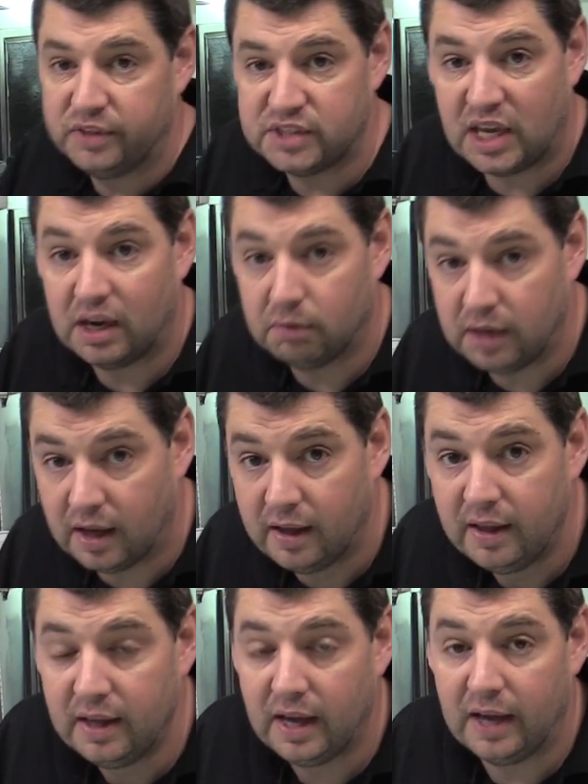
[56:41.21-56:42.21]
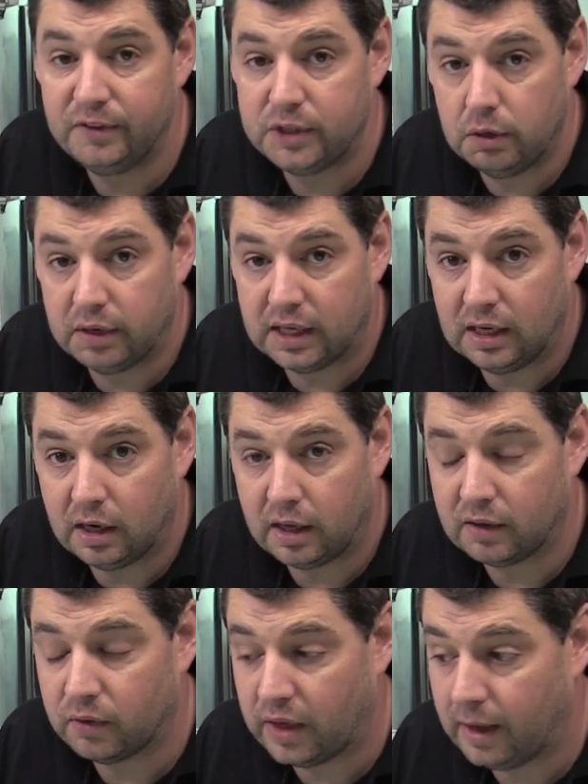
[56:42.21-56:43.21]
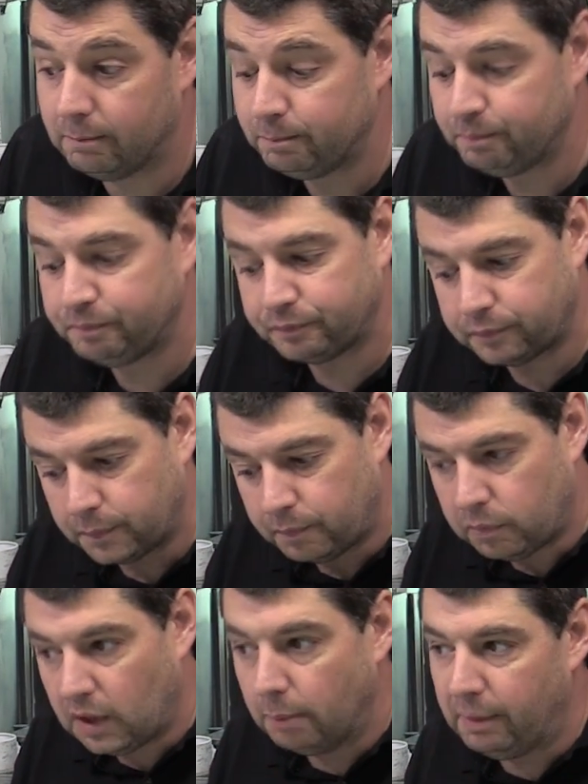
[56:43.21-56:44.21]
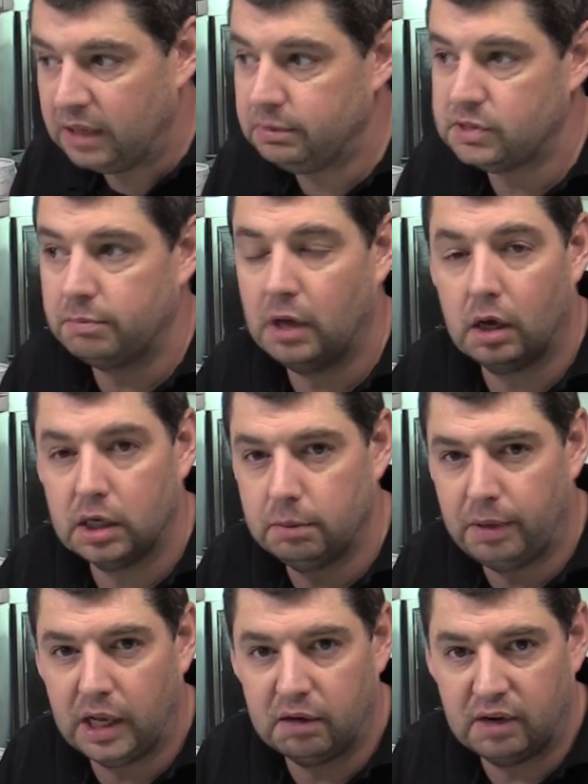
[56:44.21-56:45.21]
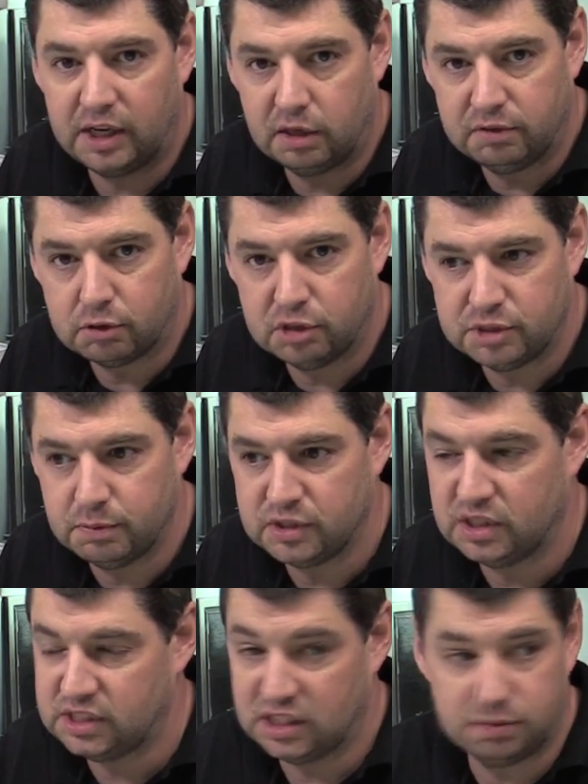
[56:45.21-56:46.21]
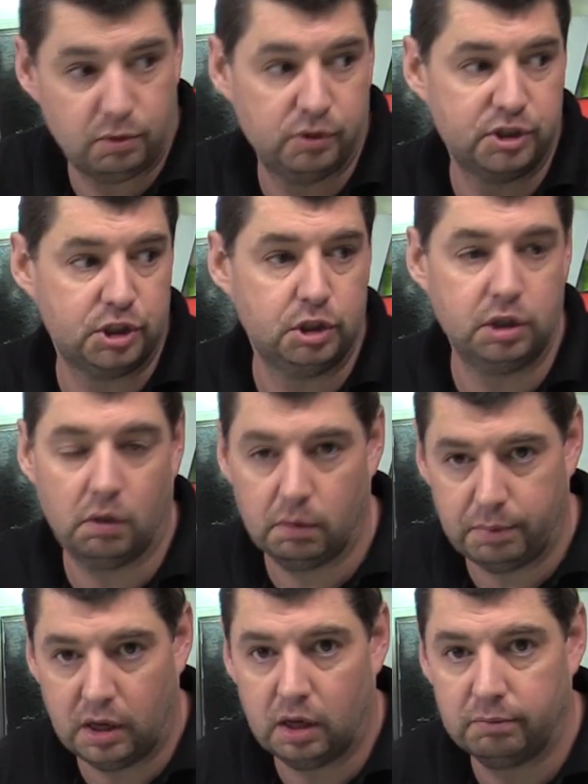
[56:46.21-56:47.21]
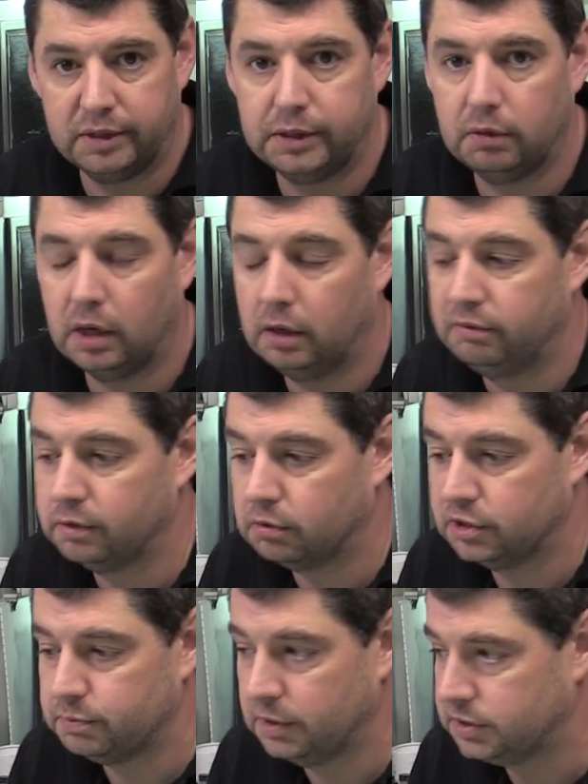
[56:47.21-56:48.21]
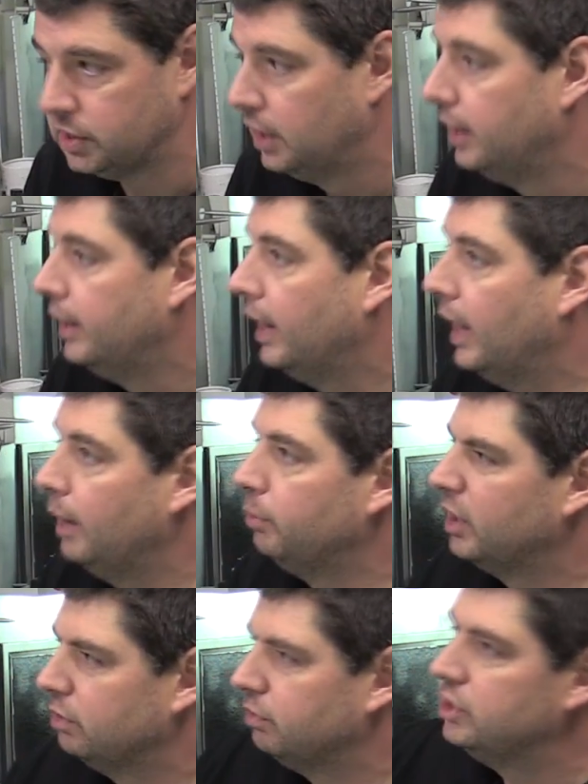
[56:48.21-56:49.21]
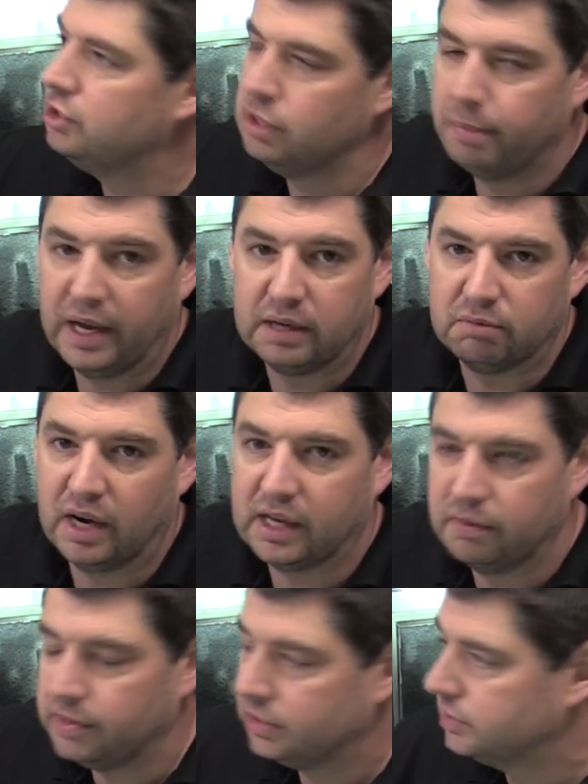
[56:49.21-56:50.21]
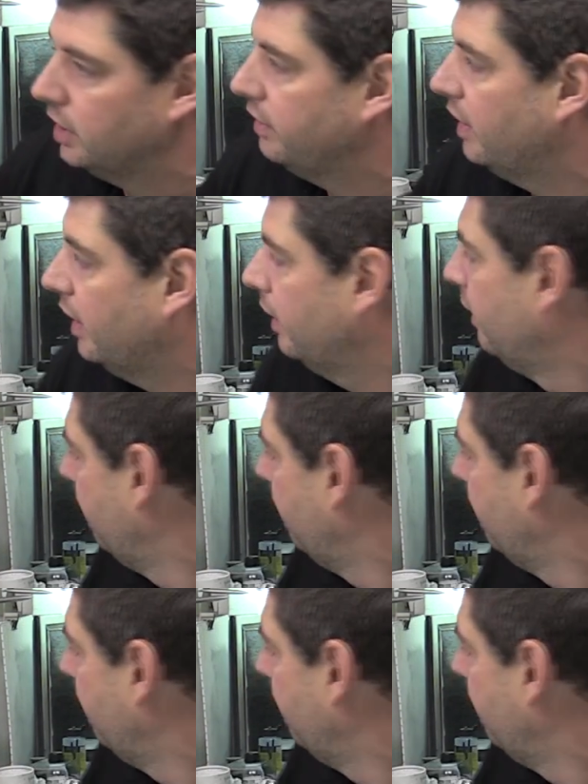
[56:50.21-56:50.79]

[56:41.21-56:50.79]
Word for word: this area and doing it like that maybe something I'm going to play around over Christmas. I tend to pull the studio apart and redo it over Christmas. Uh, we're going to redo the paint rack and things like that.